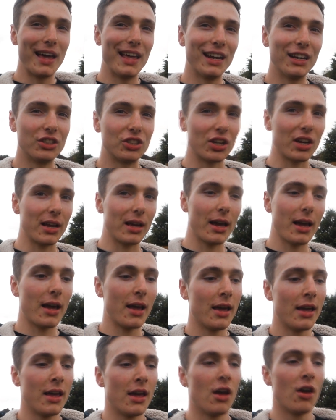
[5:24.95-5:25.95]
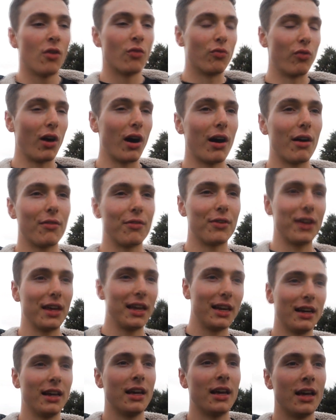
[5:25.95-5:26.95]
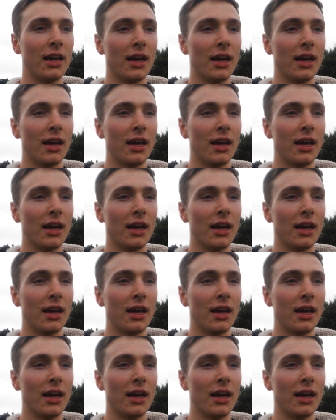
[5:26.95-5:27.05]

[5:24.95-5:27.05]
energy, rather than